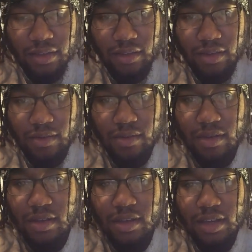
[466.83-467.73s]
You know,
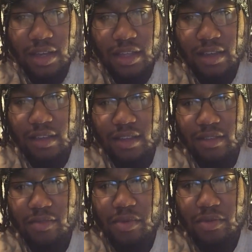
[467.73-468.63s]
he thinks
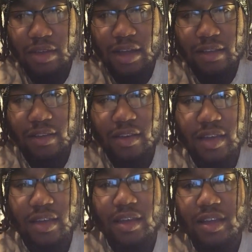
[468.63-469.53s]
he's the Most High. So
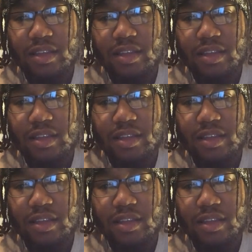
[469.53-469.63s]
he